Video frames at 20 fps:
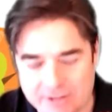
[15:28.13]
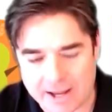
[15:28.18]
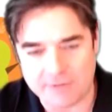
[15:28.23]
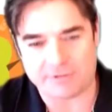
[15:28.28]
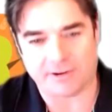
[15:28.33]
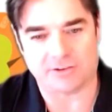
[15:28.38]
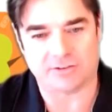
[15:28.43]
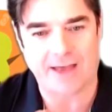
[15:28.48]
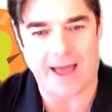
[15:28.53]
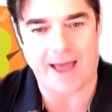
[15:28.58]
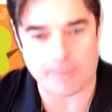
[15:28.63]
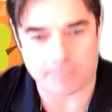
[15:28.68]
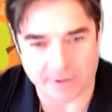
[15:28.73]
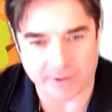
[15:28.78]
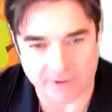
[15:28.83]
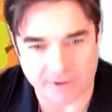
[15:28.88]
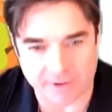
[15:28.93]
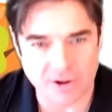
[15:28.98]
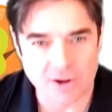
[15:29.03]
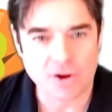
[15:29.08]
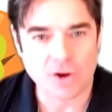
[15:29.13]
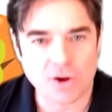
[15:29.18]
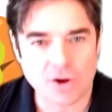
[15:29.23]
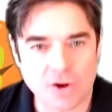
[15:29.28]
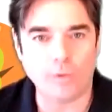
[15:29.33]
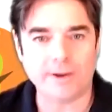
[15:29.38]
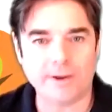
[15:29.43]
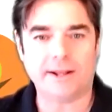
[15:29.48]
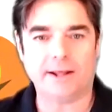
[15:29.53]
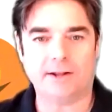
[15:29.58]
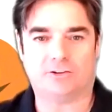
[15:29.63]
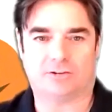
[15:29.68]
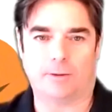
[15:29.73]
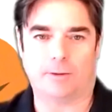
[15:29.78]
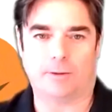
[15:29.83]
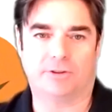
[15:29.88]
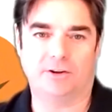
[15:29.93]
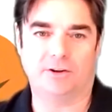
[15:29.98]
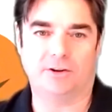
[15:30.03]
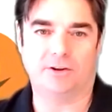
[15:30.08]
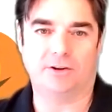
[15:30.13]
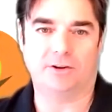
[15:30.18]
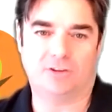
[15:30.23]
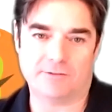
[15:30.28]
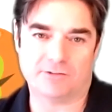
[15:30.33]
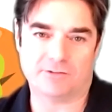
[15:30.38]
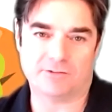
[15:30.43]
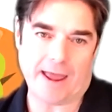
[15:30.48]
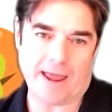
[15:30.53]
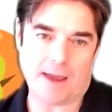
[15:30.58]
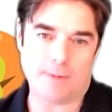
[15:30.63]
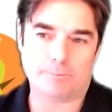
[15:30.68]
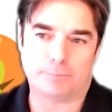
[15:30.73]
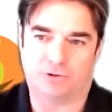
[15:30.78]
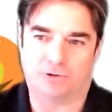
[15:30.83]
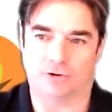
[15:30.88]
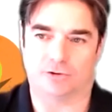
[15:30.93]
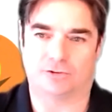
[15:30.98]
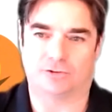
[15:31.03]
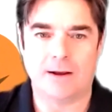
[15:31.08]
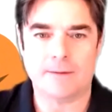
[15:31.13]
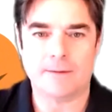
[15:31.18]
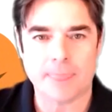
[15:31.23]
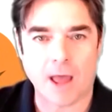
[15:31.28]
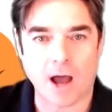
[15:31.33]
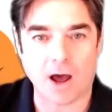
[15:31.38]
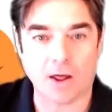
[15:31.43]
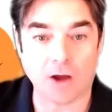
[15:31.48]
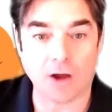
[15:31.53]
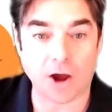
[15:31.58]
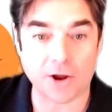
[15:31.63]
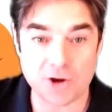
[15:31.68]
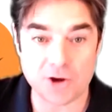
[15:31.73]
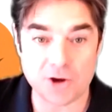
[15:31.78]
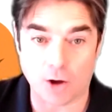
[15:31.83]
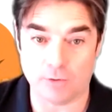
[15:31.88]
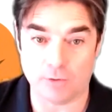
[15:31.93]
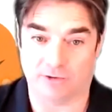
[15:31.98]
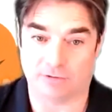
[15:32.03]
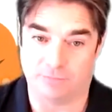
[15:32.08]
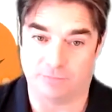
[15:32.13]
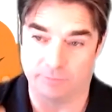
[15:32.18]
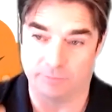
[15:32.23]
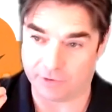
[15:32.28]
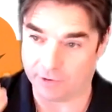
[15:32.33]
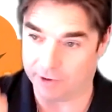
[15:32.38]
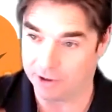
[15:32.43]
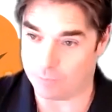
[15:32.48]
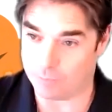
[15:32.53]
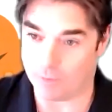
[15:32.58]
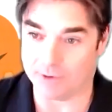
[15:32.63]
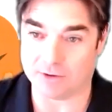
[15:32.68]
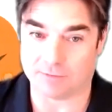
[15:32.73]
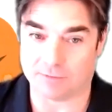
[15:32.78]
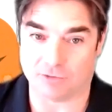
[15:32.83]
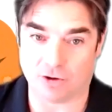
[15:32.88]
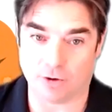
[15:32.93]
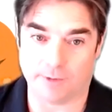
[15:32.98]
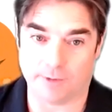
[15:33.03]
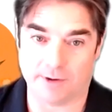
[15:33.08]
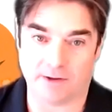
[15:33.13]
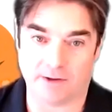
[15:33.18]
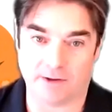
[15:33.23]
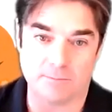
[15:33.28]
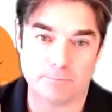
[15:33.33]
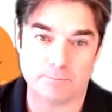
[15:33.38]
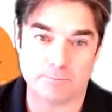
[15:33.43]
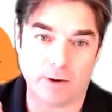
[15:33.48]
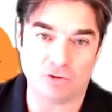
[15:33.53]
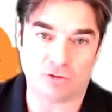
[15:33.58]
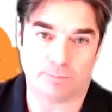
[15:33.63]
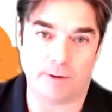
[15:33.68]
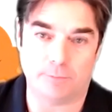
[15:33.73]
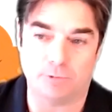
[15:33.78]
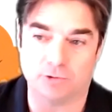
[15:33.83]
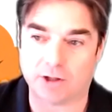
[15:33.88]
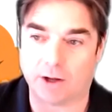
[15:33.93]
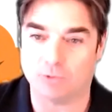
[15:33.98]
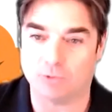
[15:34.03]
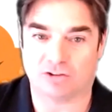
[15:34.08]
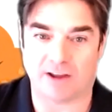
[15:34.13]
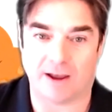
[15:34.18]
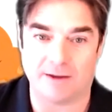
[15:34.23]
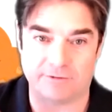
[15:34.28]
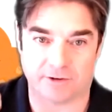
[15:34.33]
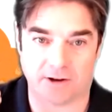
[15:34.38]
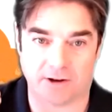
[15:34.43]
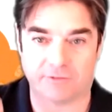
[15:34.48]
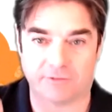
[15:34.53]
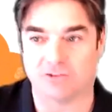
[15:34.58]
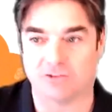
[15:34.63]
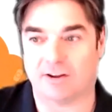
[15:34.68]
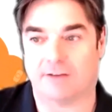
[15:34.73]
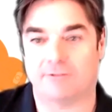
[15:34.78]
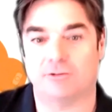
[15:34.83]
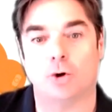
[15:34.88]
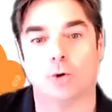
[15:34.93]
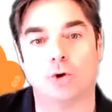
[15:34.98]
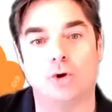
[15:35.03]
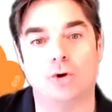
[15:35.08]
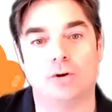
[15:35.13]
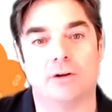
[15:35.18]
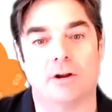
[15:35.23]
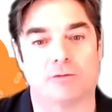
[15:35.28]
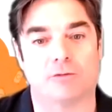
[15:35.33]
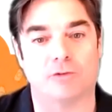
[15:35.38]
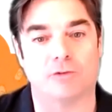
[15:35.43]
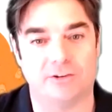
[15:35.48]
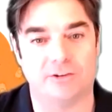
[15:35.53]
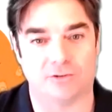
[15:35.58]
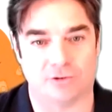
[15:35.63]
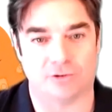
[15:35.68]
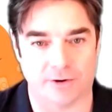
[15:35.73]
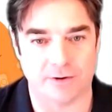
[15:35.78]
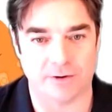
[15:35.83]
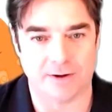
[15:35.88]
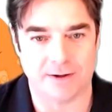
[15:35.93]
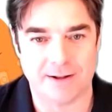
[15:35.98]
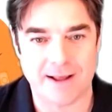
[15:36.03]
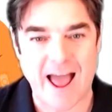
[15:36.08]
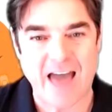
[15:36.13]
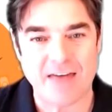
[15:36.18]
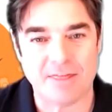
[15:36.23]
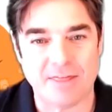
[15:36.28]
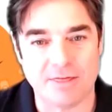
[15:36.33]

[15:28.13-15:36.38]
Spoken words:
savings habits, we need something to give us that impetus. And I know this from 31 years of doing that, the most people don't save enough because they haven't got a good enough reason to.